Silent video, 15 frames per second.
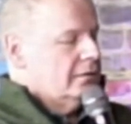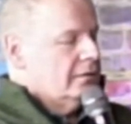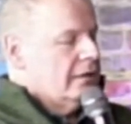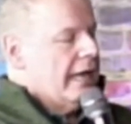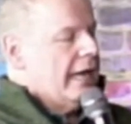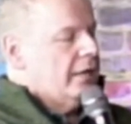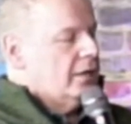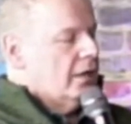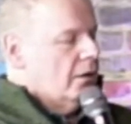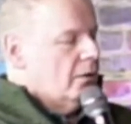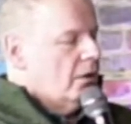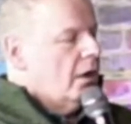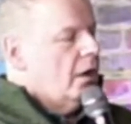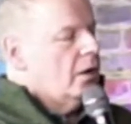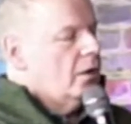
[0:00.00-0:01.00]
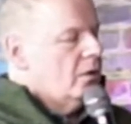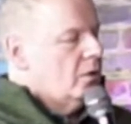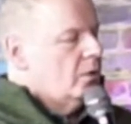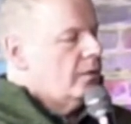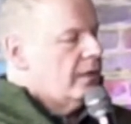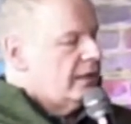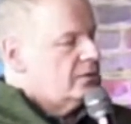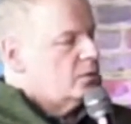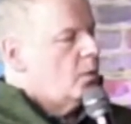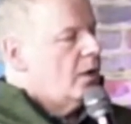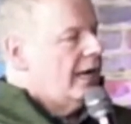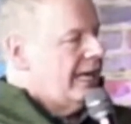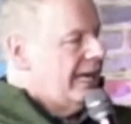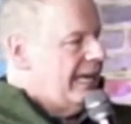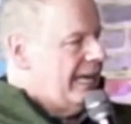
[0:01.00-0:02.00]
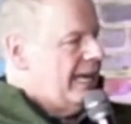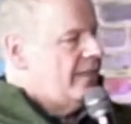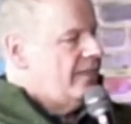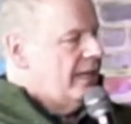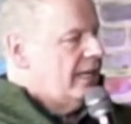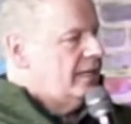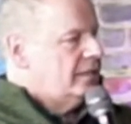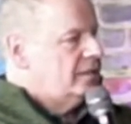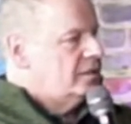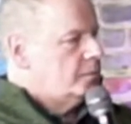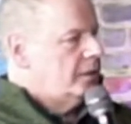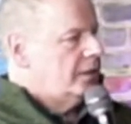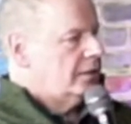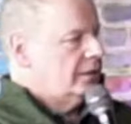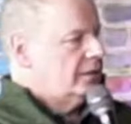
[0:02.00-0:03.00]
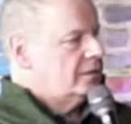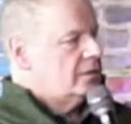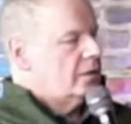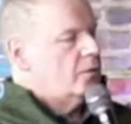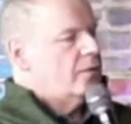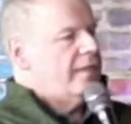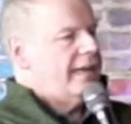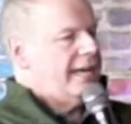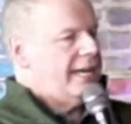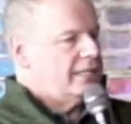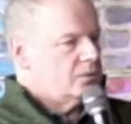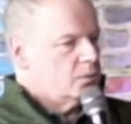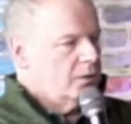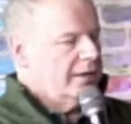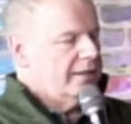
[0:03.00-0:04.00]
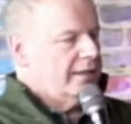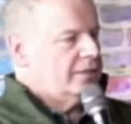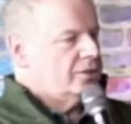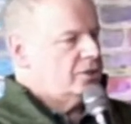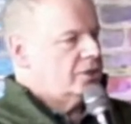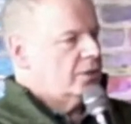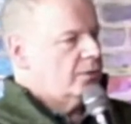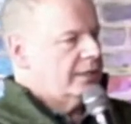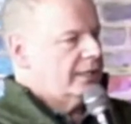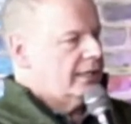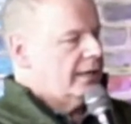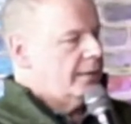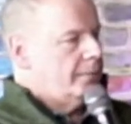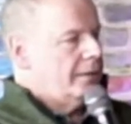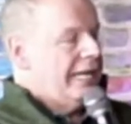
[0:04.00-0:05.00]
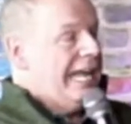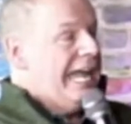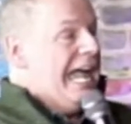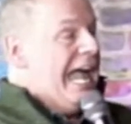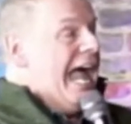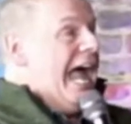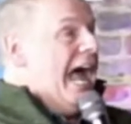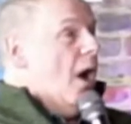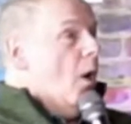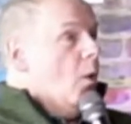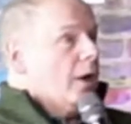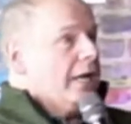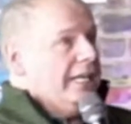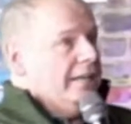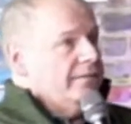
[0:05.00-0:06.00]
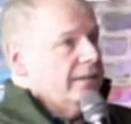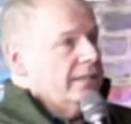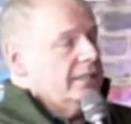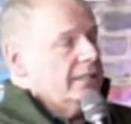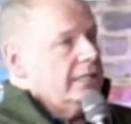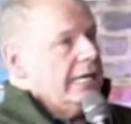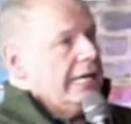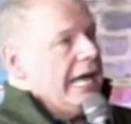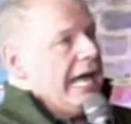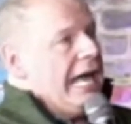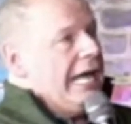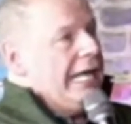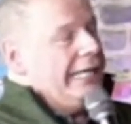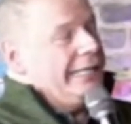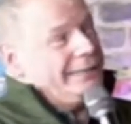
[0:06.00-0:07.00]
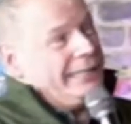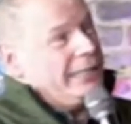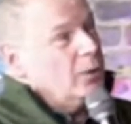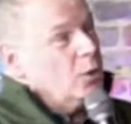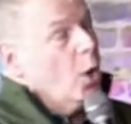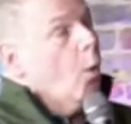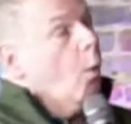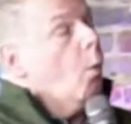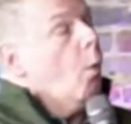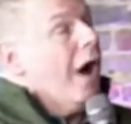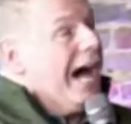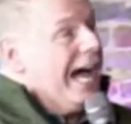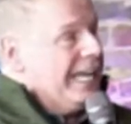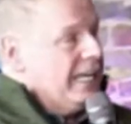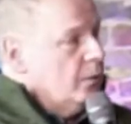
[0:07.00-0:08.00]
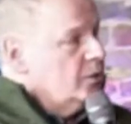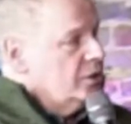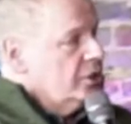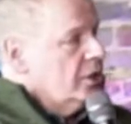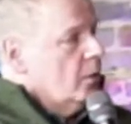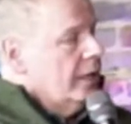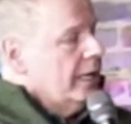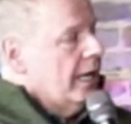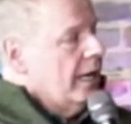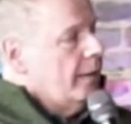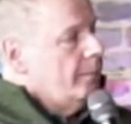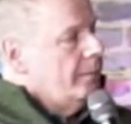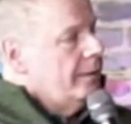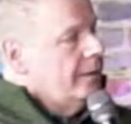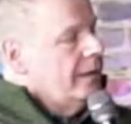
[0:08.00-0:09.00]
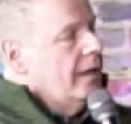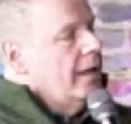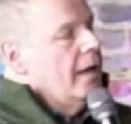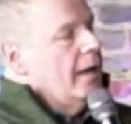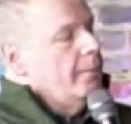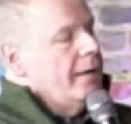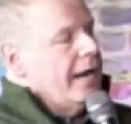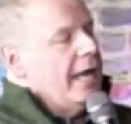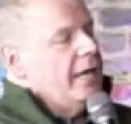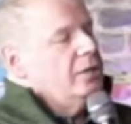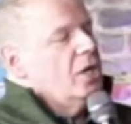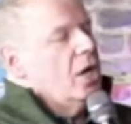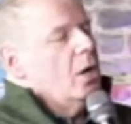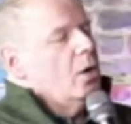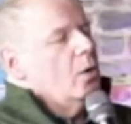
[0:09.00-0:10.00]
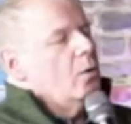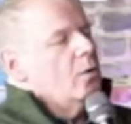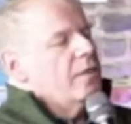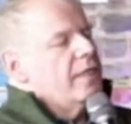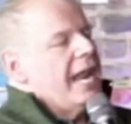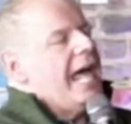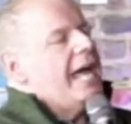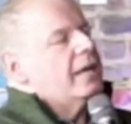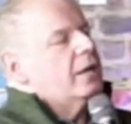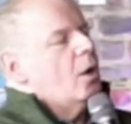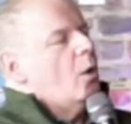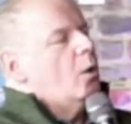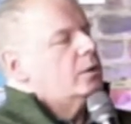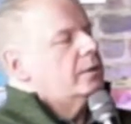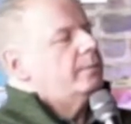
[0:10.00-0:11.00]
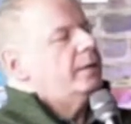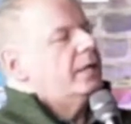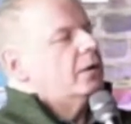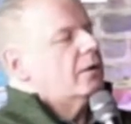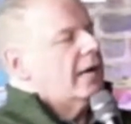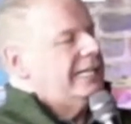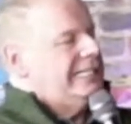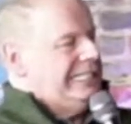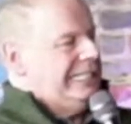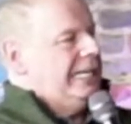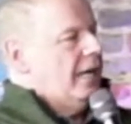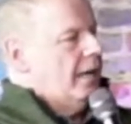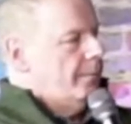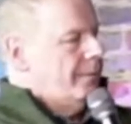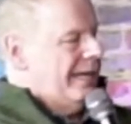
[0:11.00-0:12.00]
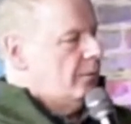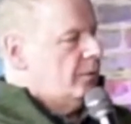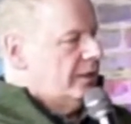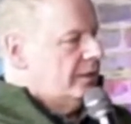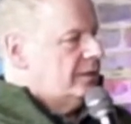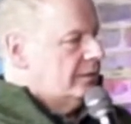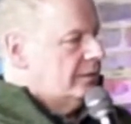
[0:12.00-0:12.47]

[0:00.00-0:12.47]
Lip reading: And know, oh, that's why I had that experience. Oh, that's why that's showing up. Or even, I don't know why it was showing up, but I know that I can hold a bigger idea about it.